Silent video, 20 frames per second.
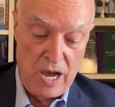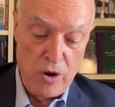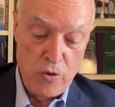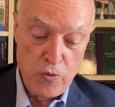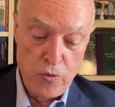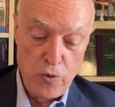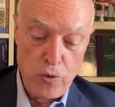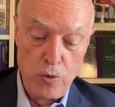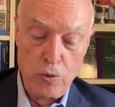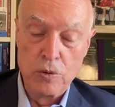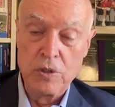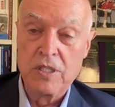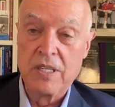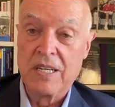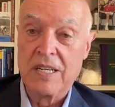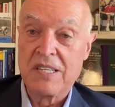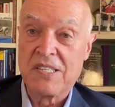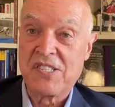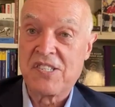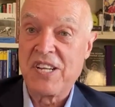
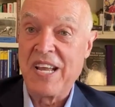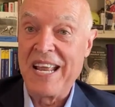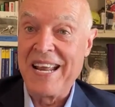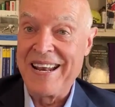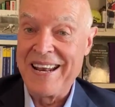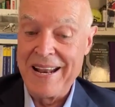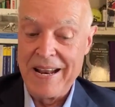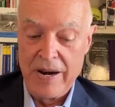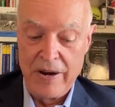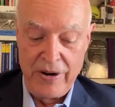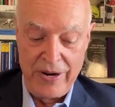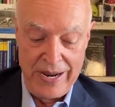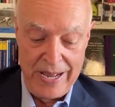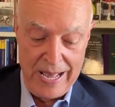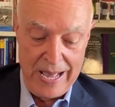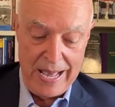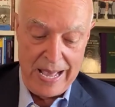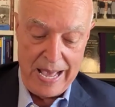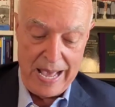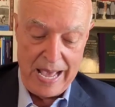Ruud Sinner,
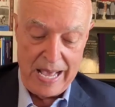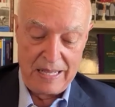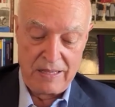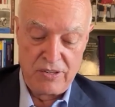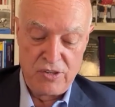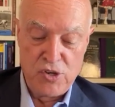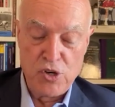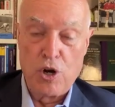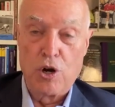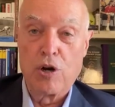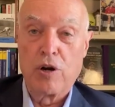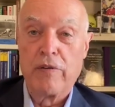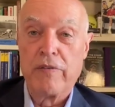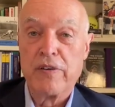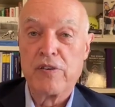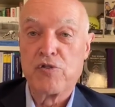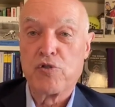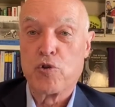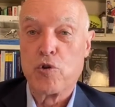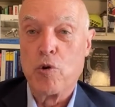and
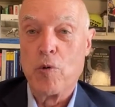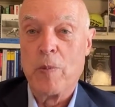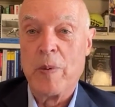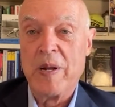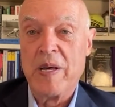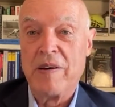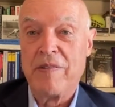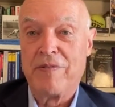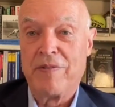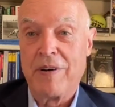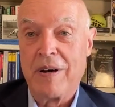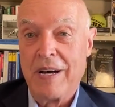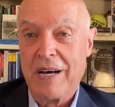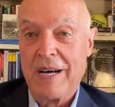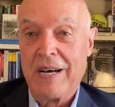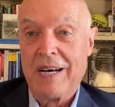Djokovic Rublev,